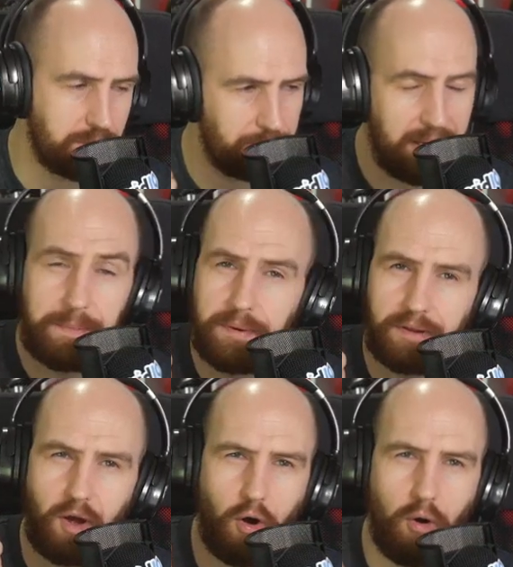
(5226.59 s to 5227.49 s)
And
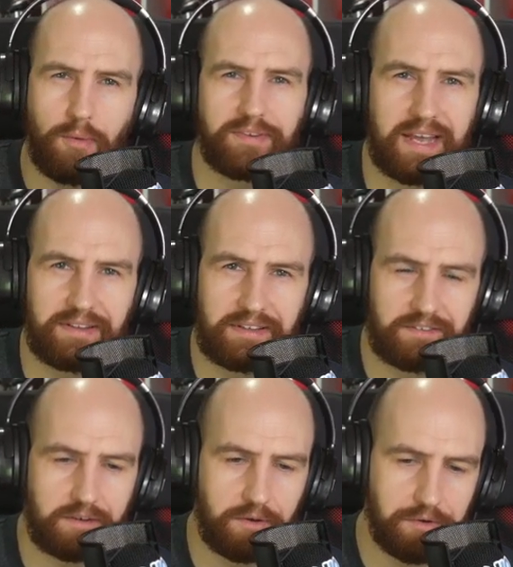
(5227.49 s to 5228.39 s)
people always like
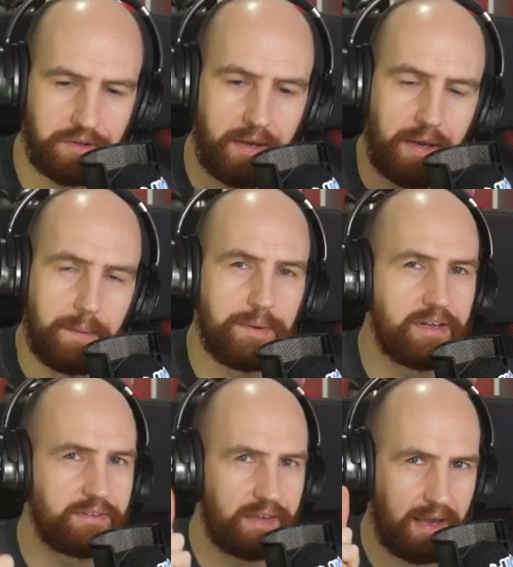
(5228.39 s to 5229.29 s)
listicles
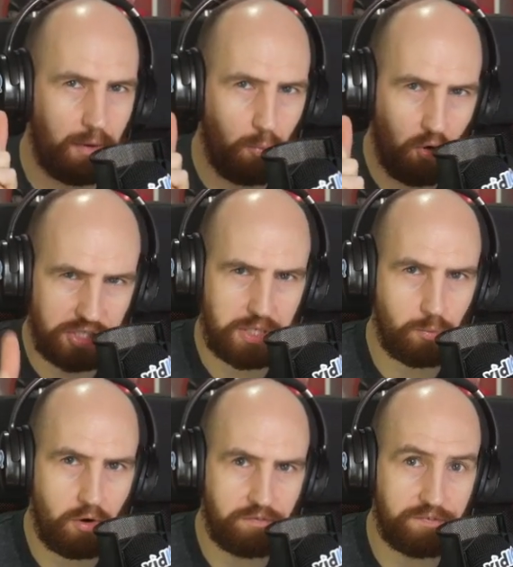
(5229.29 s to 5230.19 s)
because they're watching
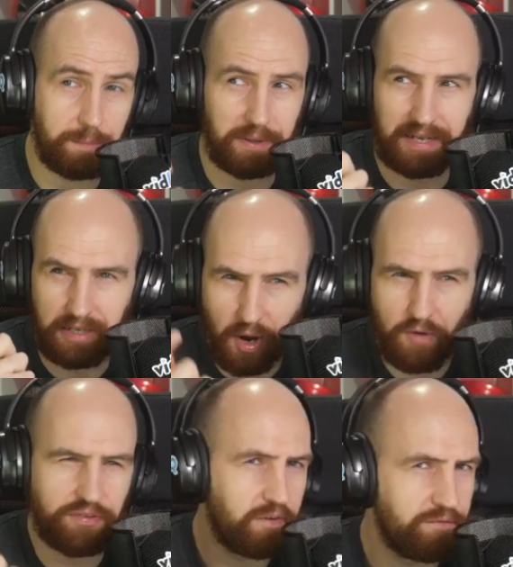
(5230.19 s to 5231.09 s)
one thing but they
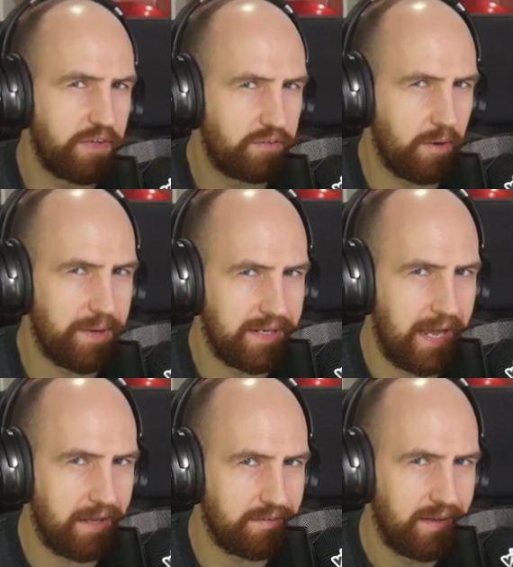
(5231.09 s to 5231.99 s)
know something's coming
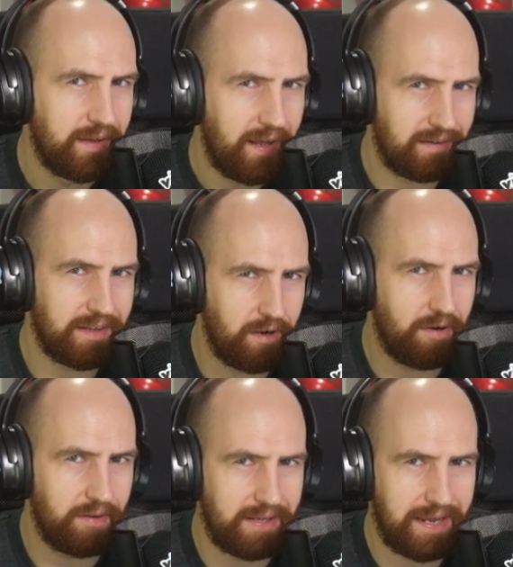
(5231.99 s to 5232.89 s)
next, and it's like,
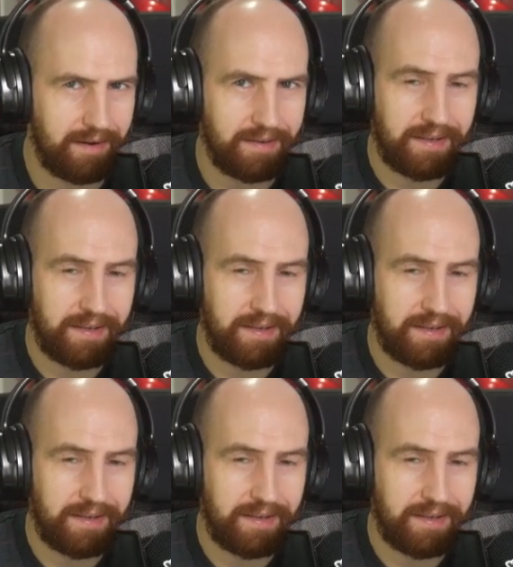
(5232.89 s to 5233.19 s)
oh yeah,